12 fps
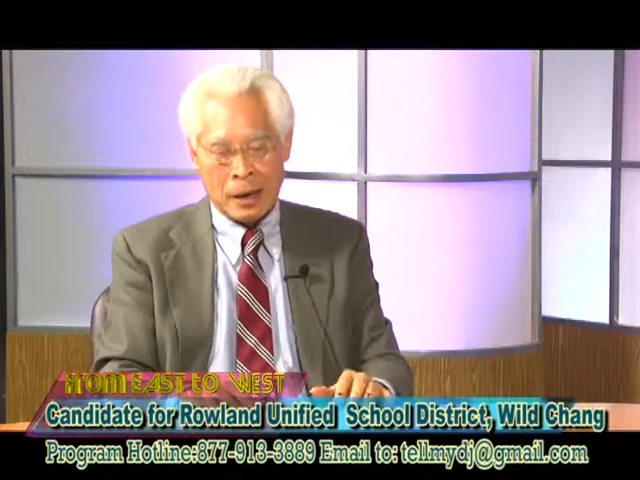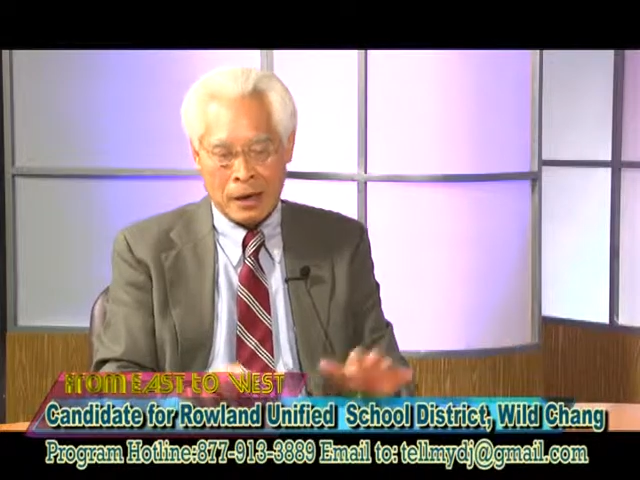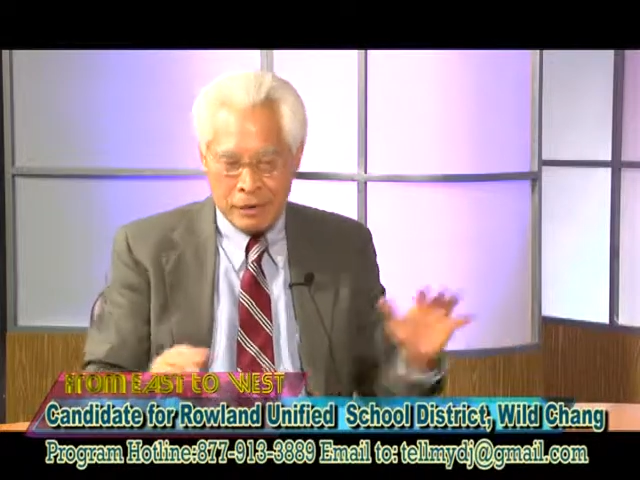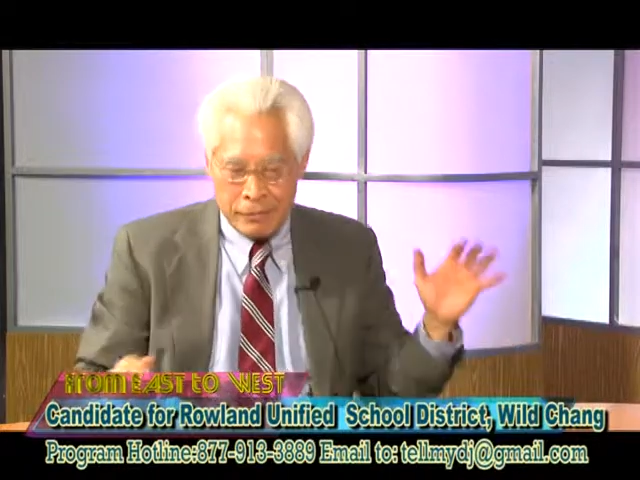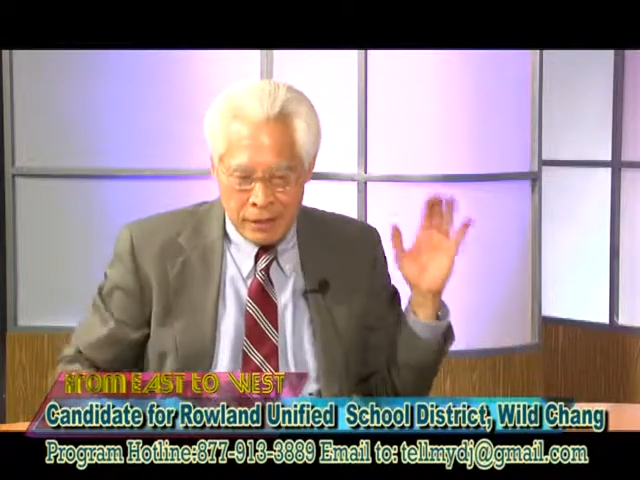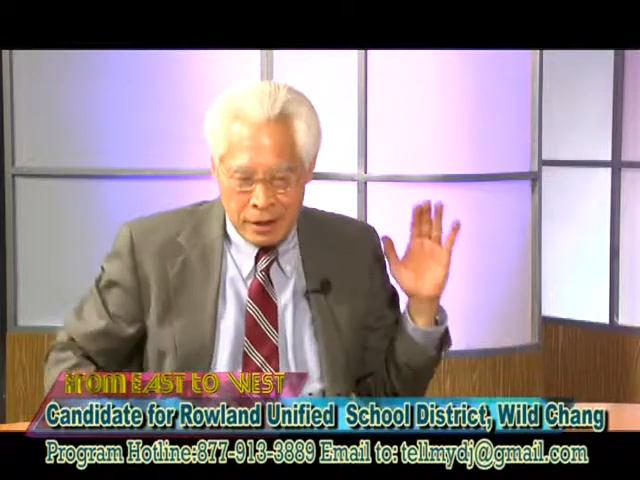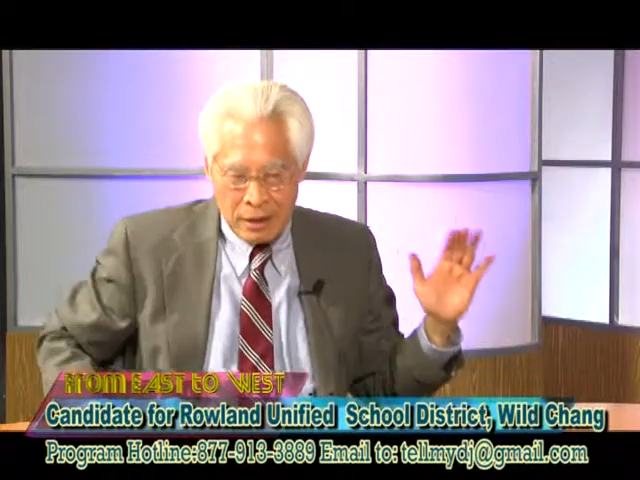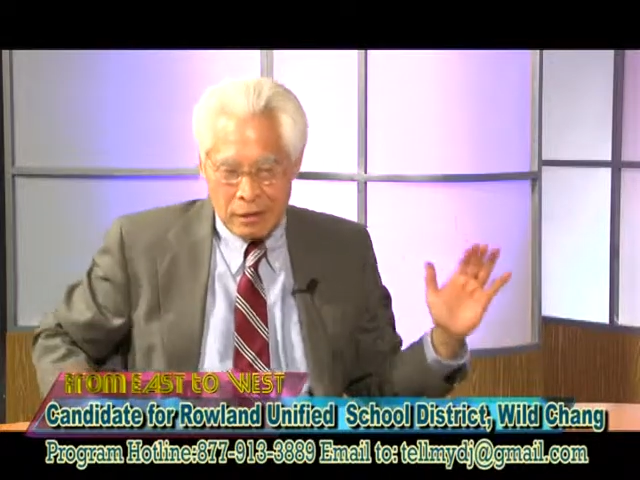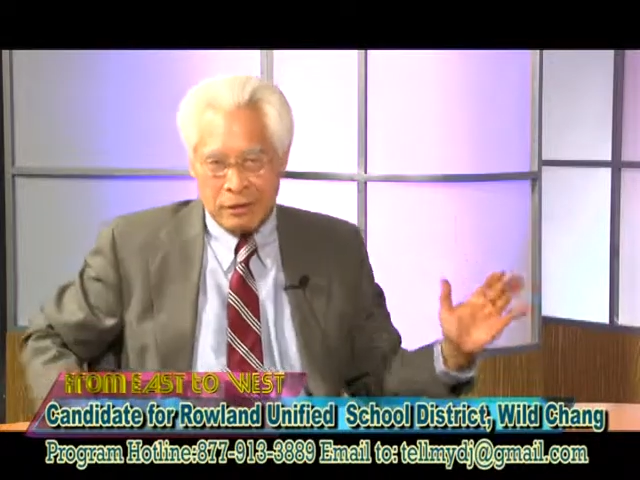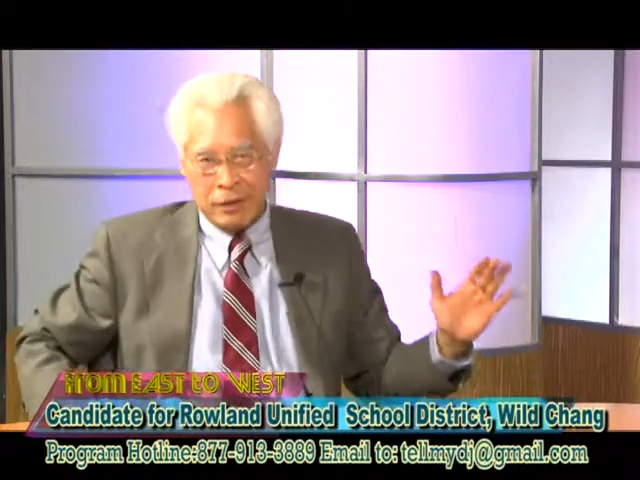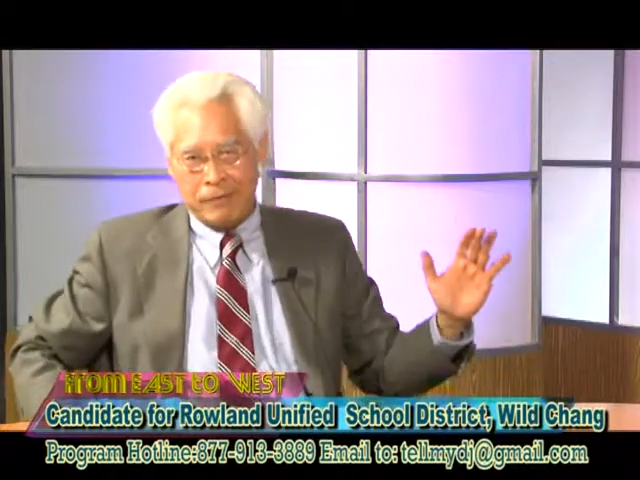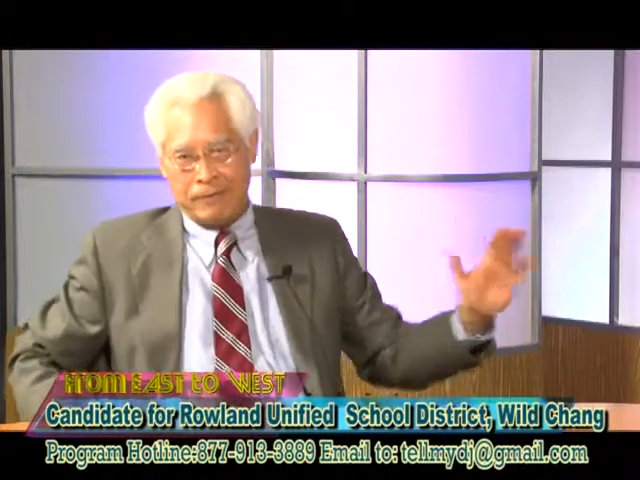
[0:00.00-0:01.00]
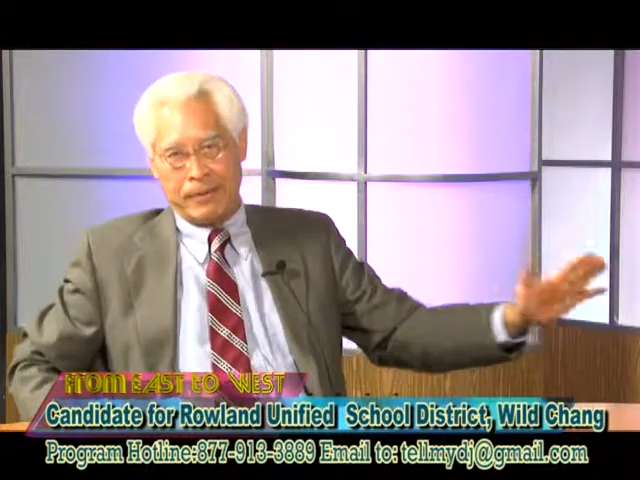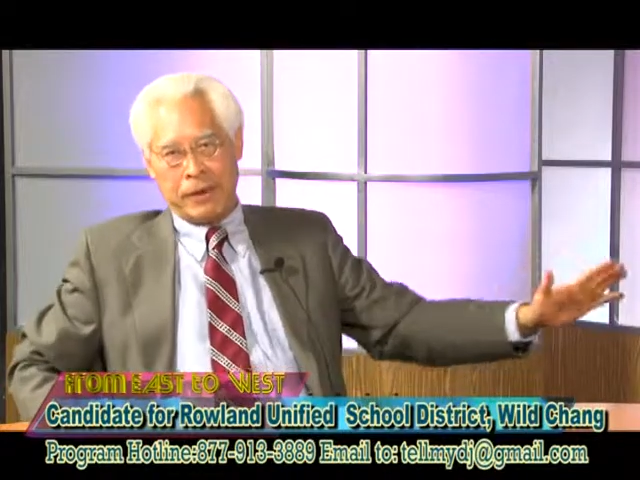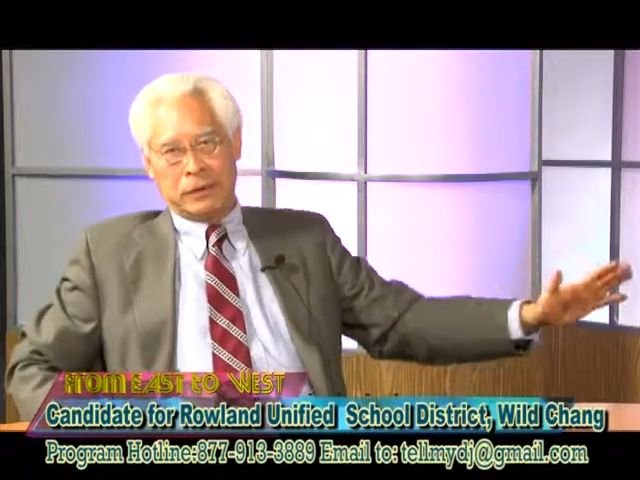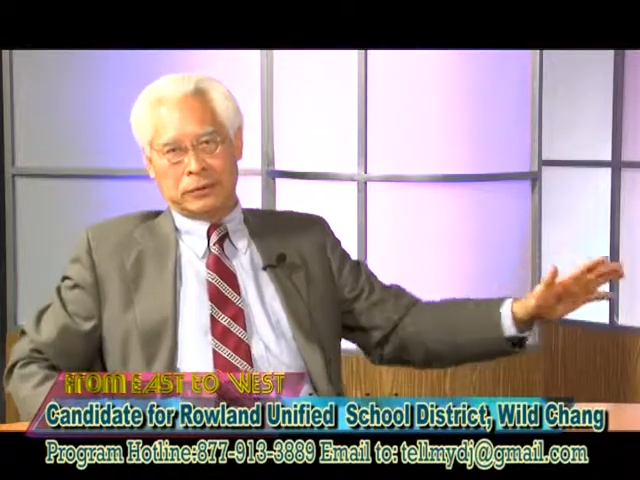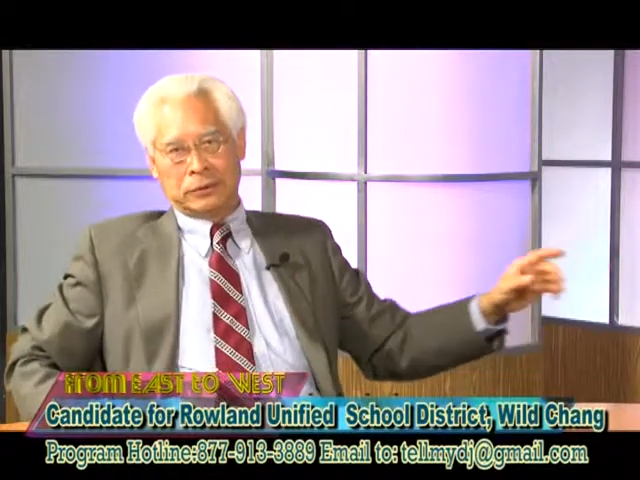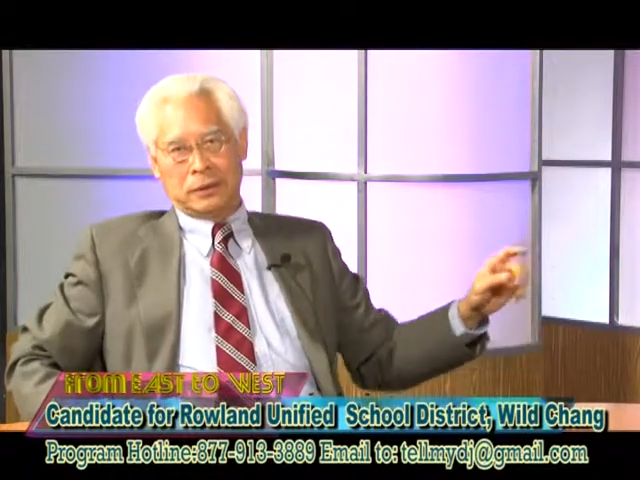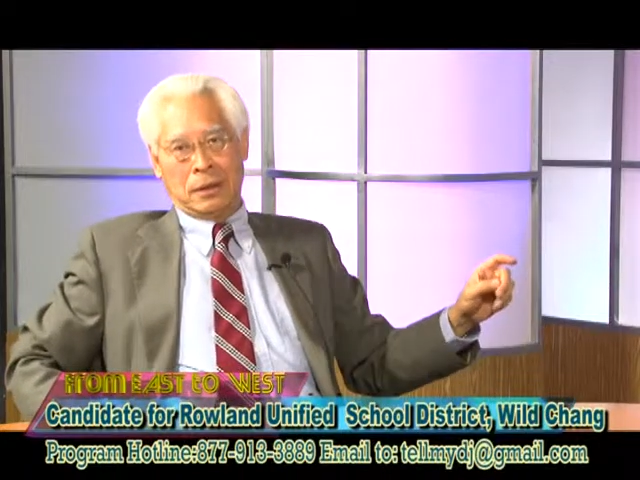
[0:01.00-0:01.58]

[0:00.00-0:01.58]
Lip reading: Every year he failed,